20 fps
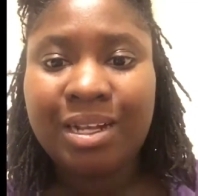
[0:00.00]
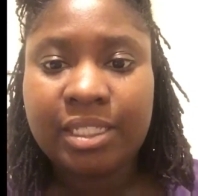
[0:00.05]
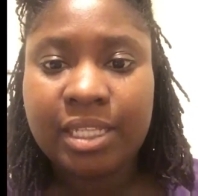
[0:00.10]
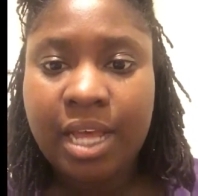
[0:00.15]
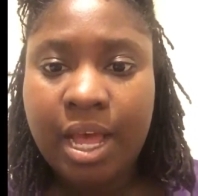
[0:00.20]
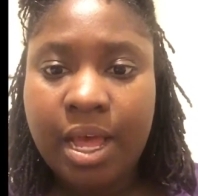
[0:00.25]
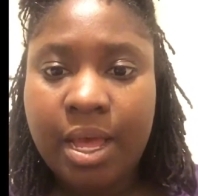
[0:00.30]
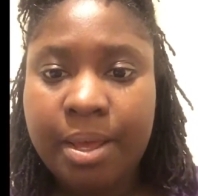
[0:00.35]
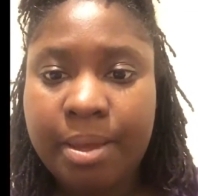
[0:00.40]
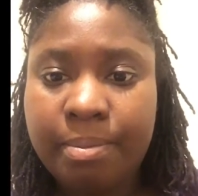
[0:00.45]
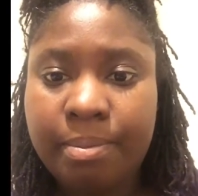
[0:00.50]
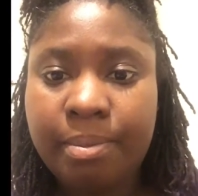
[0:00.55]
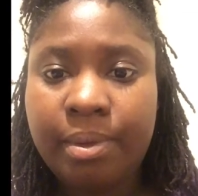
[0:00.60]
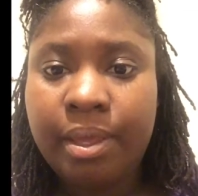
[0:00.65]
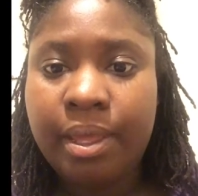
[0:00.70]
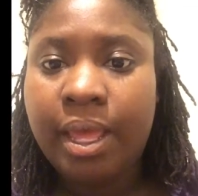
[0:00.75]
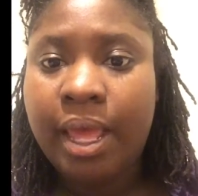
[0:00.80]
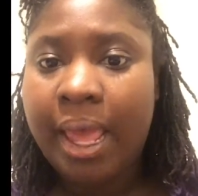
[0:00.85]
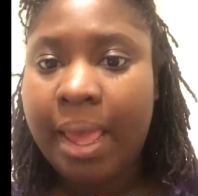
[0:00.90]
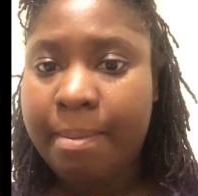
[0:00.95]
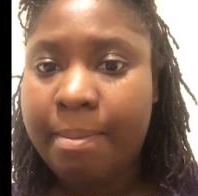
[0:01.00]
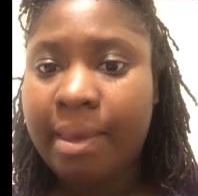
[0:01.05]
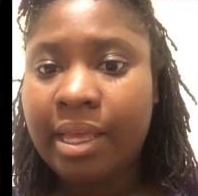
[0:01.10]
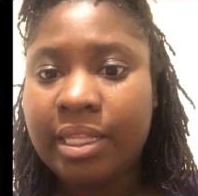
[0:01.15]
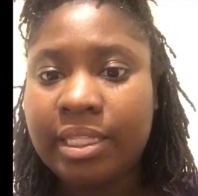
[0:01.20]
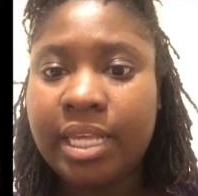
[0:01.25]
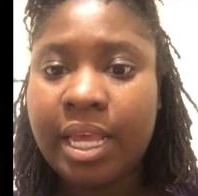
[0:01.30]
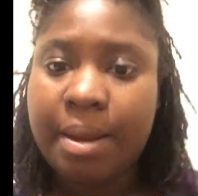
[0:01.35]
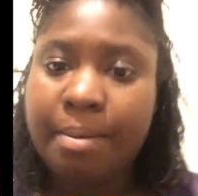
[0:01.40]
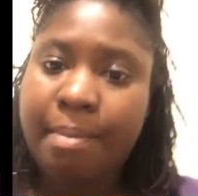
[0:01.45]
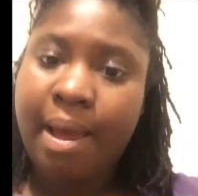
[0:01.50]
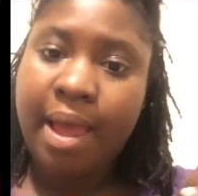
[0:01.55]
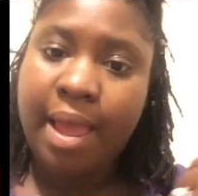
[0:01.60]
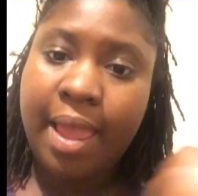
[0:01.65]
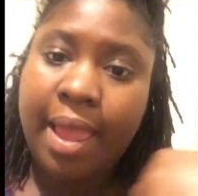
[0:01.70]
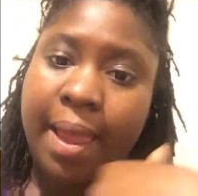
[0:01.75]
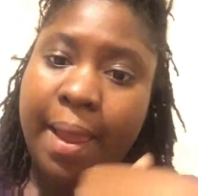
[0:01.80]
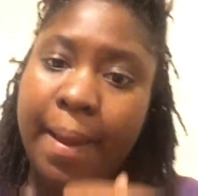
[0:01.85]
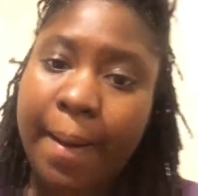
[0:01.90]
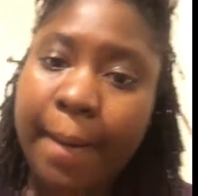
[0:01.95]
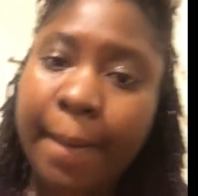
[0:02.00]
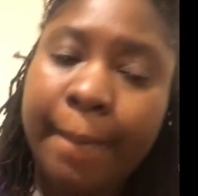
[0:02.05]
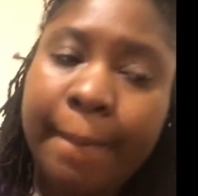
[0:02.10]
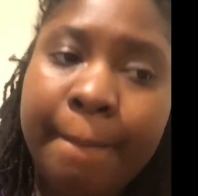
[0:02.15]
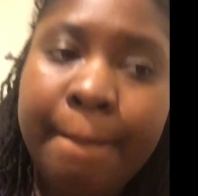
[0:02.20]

time and maintain my hair,